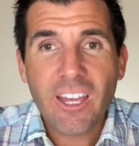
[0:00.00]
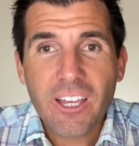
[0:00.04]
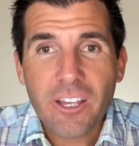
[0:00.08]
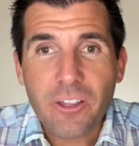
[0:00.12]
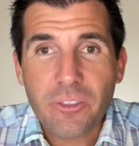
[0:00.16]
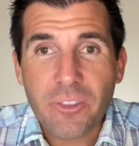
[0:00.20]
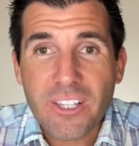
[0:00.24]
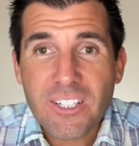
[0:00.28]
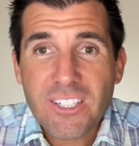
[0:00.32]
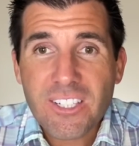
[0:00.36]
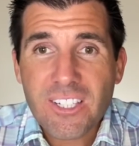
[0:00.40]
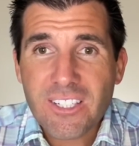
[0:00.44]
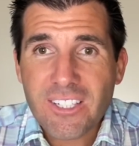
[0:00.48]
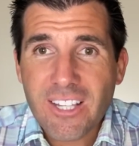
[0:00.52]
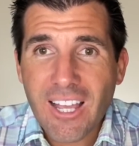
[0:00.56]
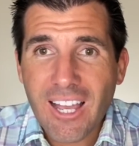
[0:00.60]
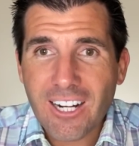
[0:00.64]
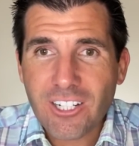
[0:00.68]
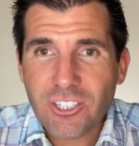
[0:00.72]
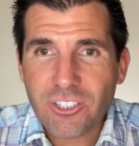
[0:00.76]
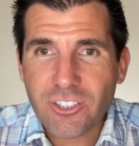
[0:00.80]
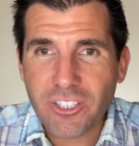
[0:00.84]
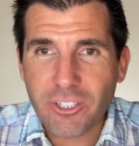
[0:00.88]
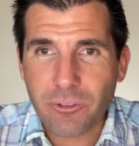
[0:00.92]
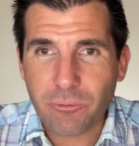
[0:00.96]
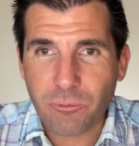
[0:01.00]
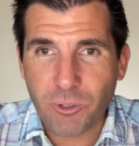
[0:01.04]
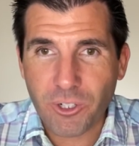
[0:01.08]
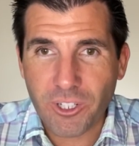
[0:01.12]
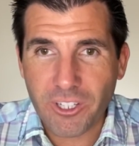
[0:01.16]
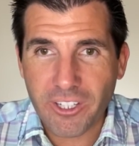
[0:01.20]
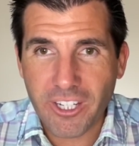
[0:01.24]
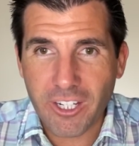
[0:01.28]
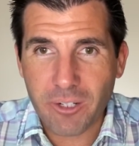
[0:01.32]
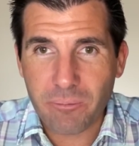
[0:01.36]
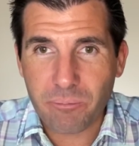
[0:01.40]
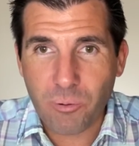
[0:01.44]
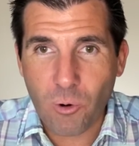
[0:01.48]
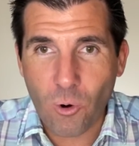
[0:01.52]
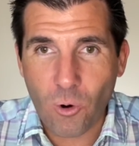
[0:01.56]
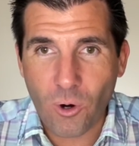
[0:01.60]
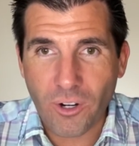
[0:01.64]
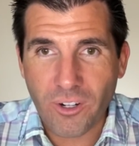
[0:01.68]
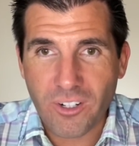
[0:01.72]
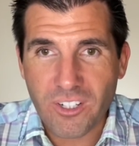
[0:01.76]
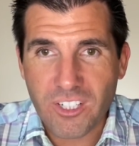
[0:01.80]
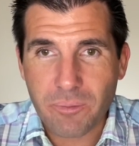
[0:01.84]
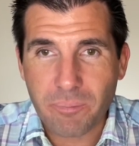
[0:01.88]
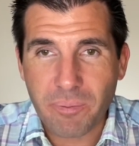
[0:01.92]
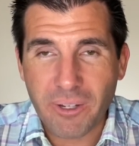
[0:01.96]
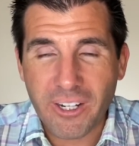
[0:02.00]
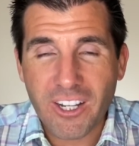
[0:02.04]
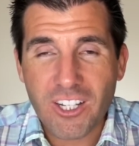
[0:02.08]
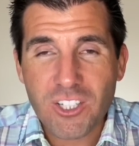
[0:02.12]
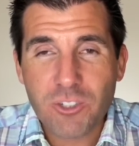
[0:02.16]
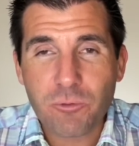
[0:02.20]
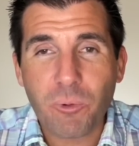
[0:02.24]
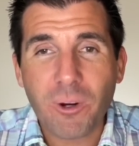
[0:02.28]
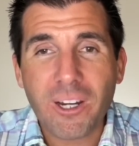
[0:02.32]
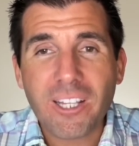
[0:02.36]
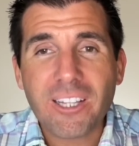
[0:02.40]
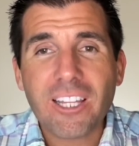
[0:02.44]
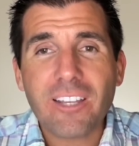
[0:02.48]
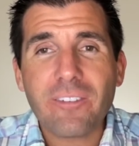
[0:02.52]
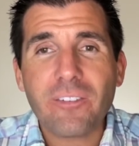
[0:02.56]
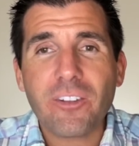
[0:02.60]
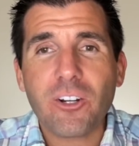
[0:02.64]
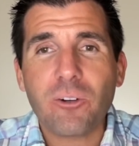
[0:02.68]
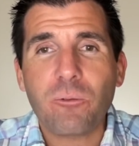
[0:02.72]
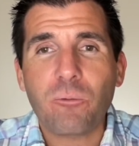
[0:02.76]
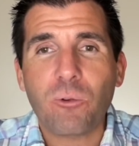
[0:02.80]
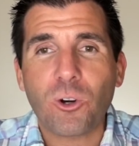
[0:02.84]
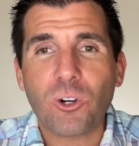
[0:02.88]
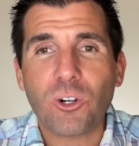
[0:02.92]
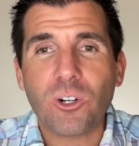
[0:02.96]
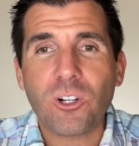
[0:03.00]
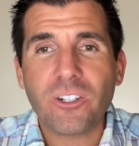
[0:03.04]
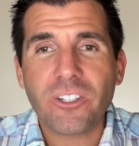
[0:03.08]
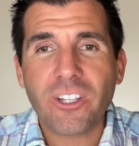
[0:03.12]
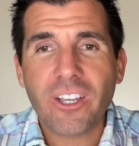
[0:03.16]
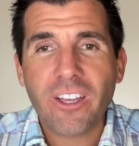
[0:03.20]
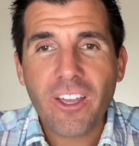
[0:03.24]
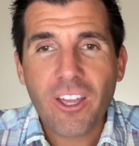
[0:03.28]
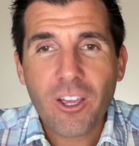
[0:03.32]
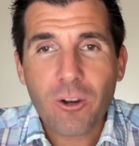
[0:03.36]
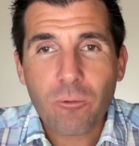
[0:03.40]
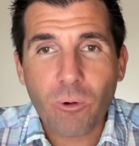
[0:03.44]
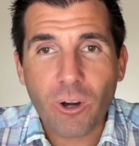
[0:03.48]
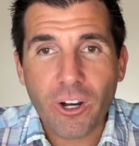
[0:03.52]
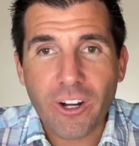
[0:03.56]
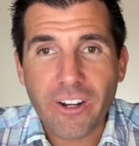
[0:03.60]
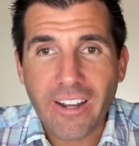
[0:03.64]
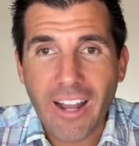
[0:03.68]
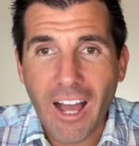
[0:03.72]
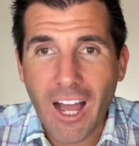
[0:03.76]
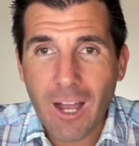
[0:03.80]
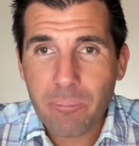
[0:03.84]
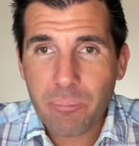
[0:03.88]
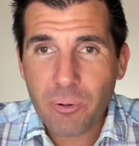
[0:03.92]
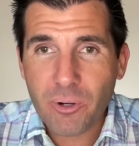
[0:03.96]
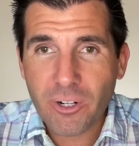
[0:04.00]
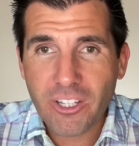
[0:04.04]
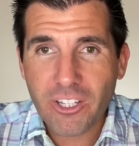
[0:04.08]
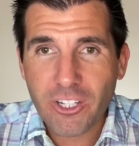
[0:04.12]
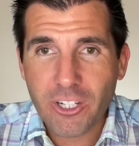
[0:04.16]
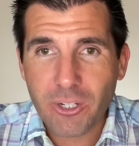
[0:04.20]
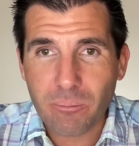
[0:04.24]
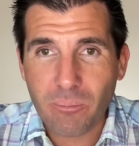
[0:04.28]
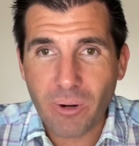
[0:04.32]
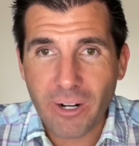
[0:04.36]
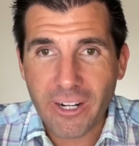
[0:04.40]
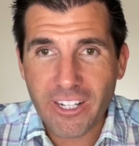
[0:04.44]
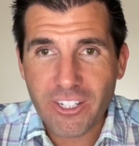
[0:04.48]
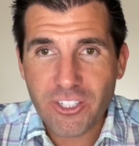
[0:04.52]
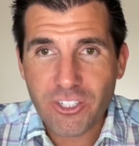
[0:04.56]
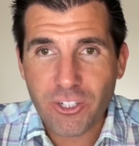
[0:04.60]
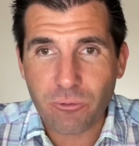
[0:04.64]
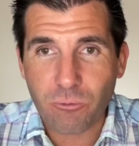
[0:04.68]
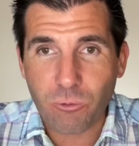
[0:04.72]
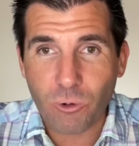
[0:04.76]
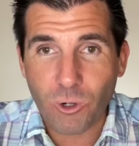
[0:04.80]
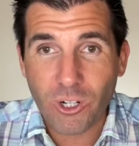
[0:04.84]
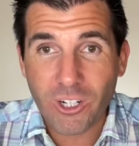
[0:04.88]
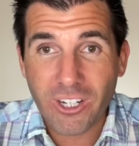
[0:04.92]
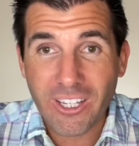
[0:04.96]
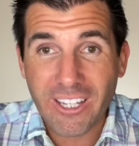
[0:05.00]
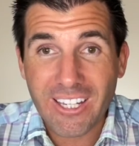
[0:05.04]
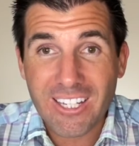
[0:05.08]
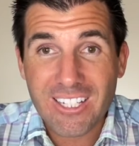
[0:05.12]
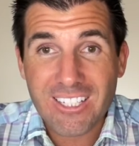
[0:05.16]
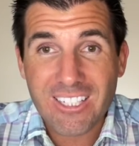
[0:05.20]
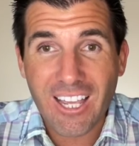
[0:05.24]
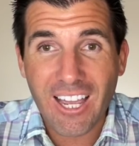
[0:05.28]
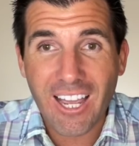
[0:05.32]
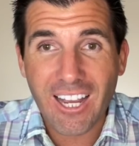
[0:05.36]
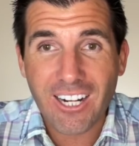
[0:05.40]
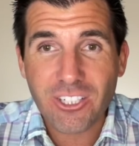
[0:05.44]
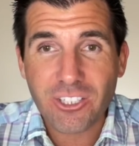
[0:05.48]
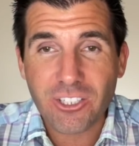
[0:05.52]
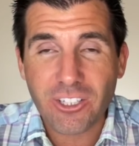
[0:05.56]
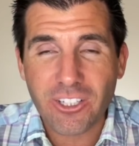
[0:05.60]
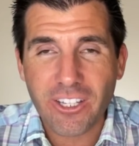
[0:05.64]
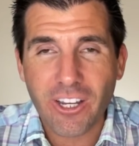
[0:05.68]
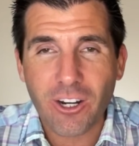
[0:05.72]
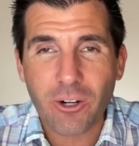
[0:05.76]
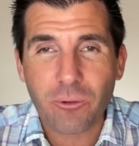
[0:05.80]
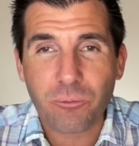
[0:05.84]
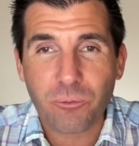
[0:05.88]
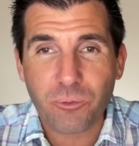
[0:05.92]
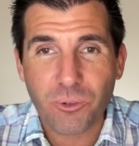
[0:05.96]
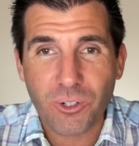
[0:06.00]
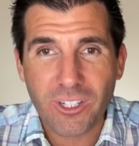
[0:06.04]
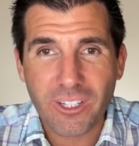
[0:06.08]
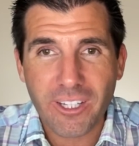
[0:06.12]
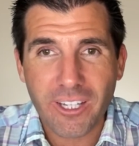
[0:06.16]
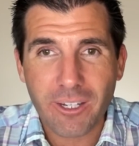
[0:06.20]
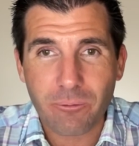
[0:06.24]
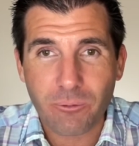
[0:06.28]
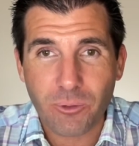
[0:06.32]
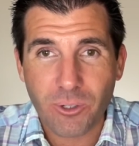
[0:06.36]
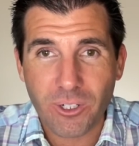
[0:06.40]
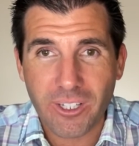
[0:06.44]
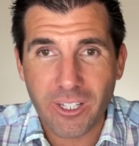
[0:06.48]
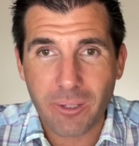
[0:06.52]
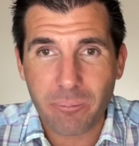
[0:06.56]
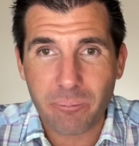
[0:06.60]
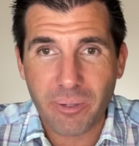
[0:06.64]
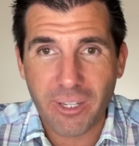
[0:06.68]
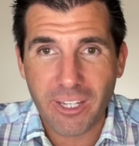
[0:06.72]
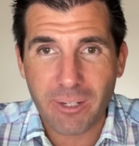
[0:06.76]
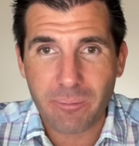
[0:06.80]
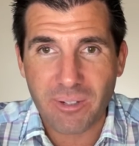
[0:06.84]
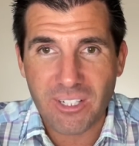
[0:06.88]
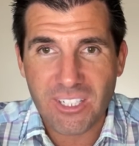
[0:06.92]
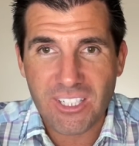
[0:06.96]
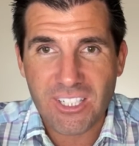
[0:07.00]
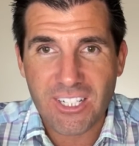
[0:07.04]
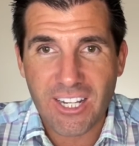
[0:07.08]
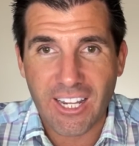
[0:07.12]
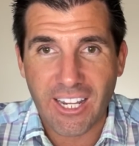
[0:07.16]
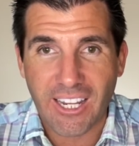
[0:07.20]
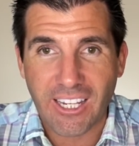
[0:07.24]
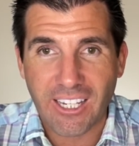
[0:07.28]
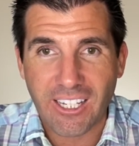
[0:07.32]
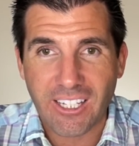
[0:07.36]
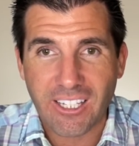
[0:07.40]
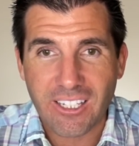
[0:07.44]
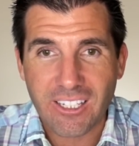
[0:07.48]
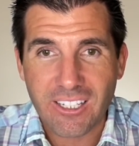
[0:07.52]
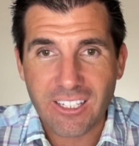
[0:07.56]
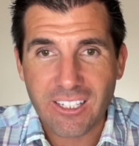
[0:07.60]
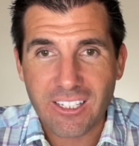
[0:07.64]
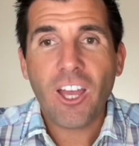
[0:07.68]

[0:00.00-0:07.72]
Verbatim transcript: This is actually really important because we live in a world where not putting your money to work is actually a really, really big mistake.